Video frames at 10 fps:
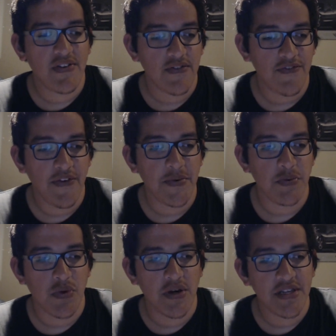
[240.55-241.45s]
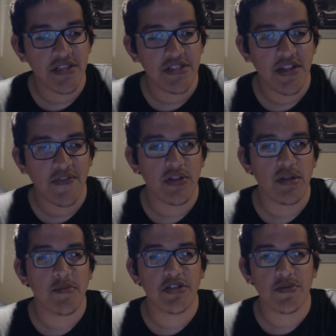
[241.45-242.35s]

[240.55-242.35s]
favorite run is definitely done by Chip